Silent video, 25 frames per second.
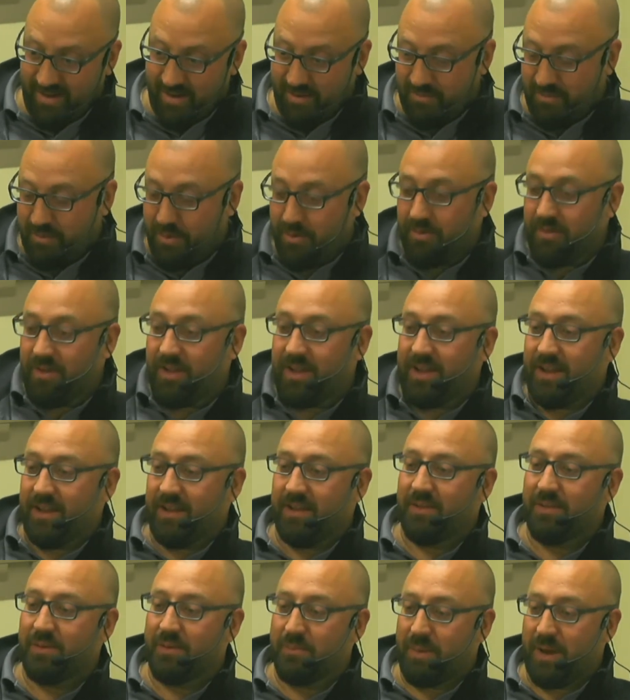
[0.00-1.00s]

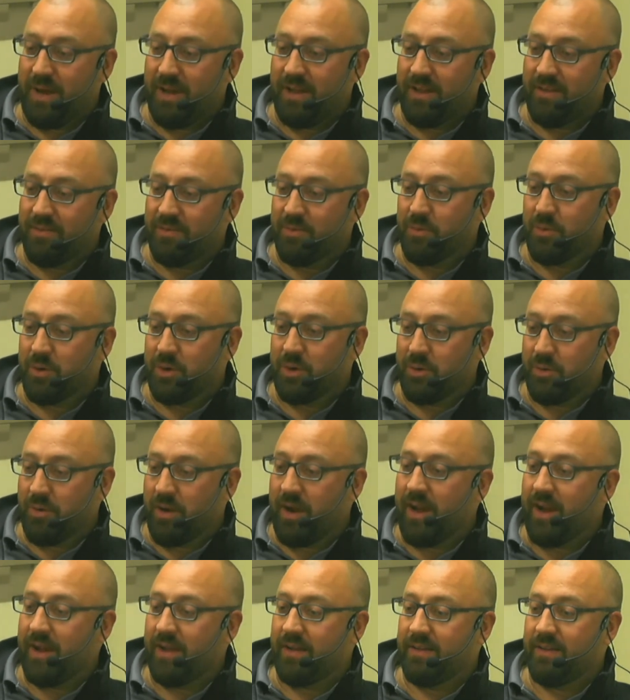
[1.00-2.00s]
inadvertently by
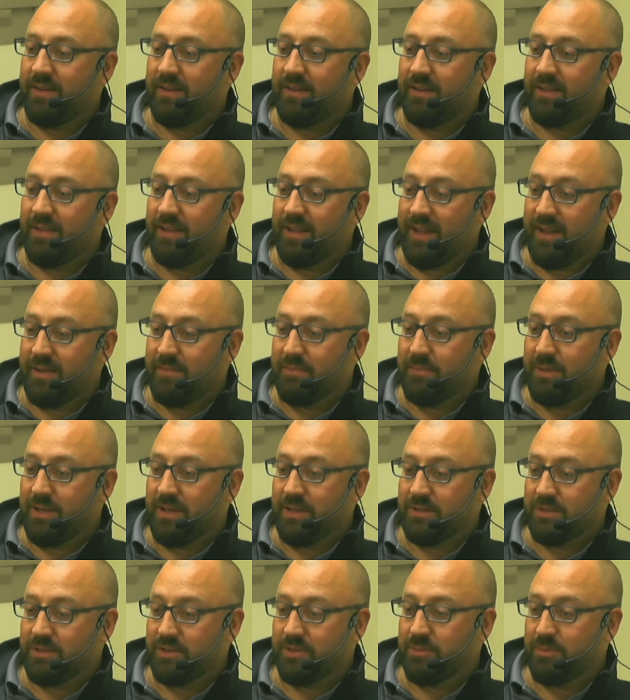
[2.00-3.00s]
living with Grant
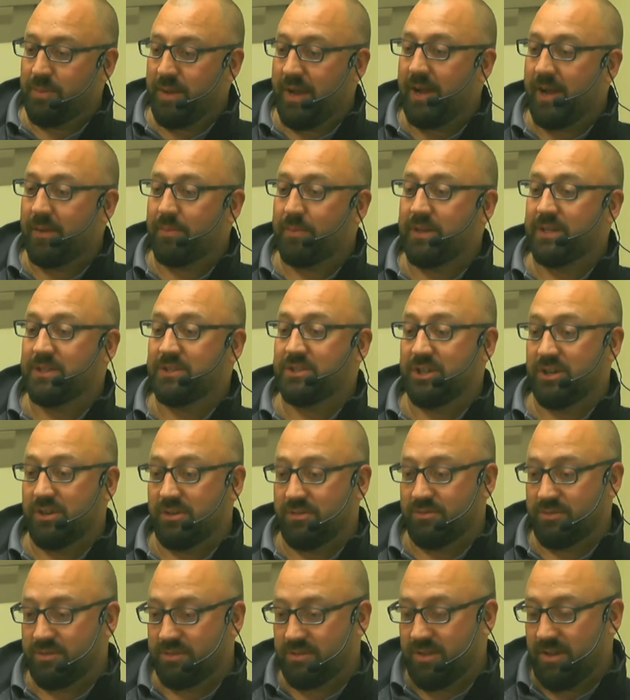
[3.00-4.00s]
led me to
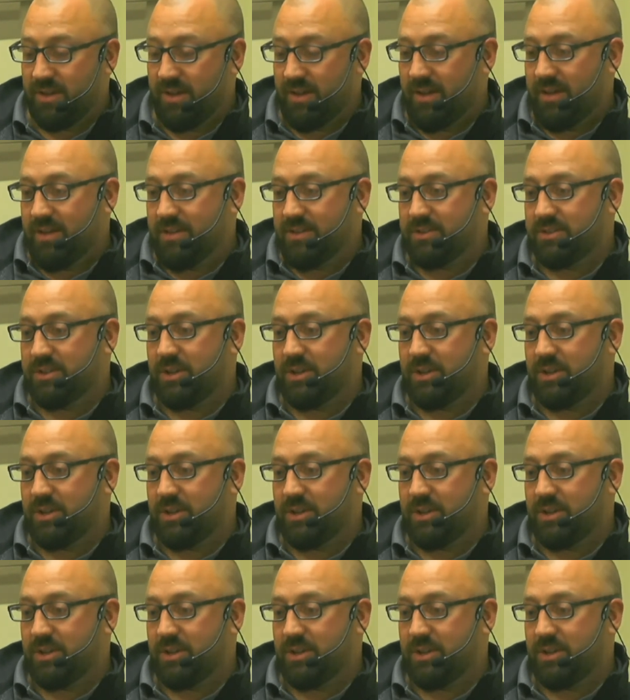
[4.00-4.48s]
Pac-Man Jones.